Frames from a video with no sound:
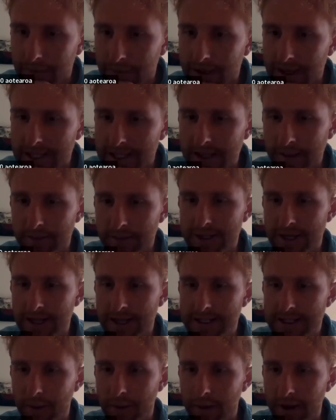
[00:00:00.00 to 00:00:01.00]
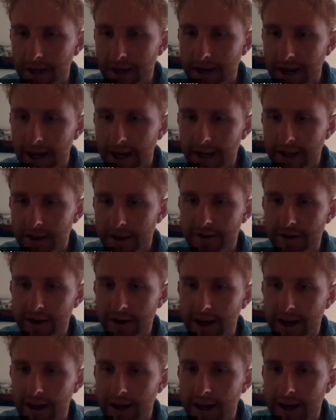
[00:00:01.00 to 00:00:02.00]
the assumption is that we can
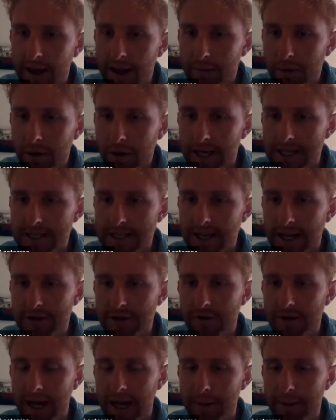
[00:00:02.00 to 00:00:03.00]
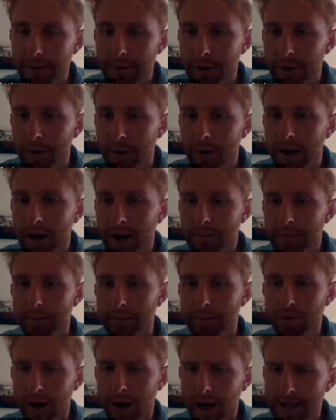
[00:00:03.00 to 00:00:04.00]
accurately price natural capital,
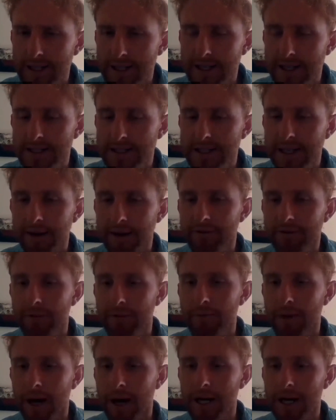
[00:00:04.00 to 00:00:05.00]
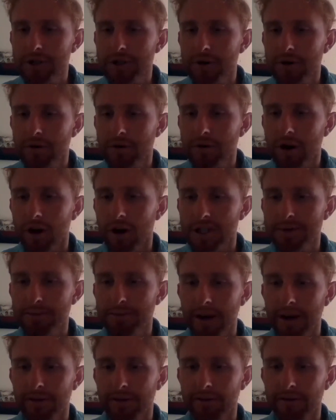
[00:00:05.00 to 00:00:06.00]
but pricing is done from marginal
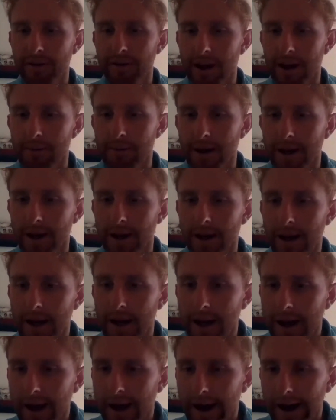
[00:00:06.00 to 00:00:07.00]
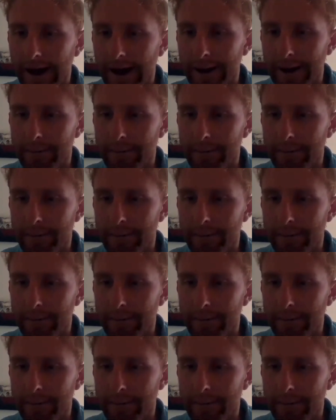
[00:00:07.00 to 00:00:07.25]
cost-benefit framing,